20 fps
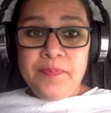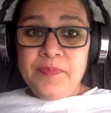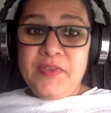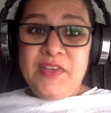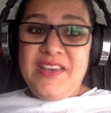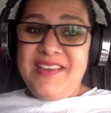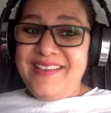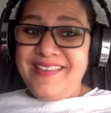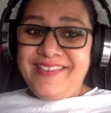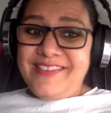
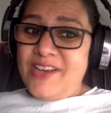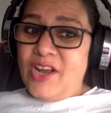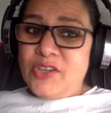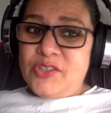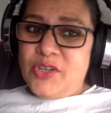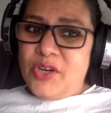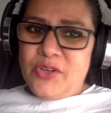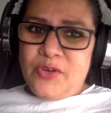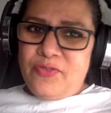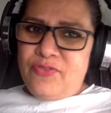He's not
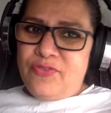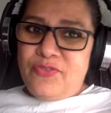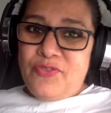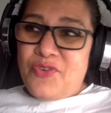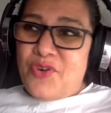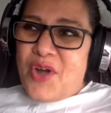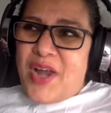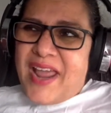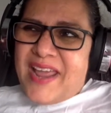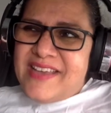going to
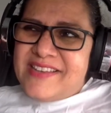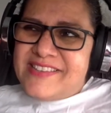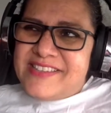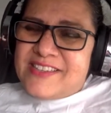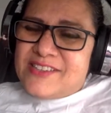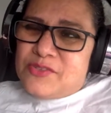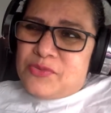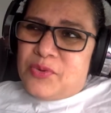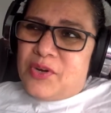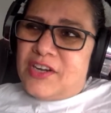phrase
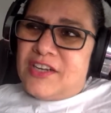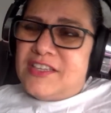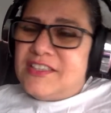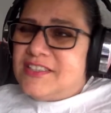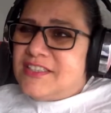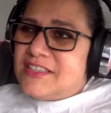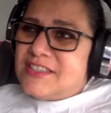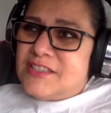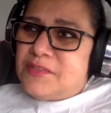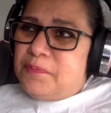his words
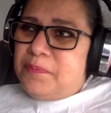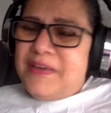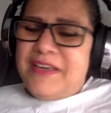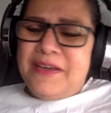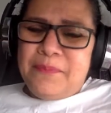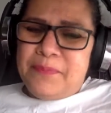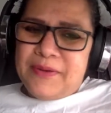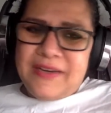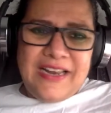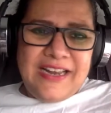and speak
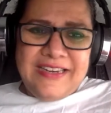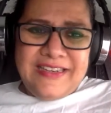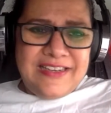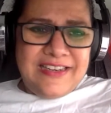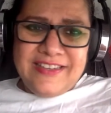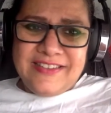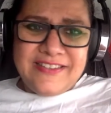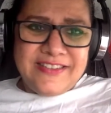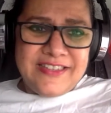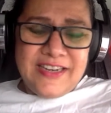politely
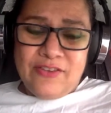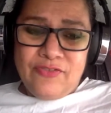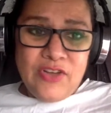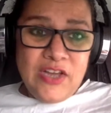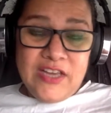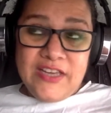and stuff.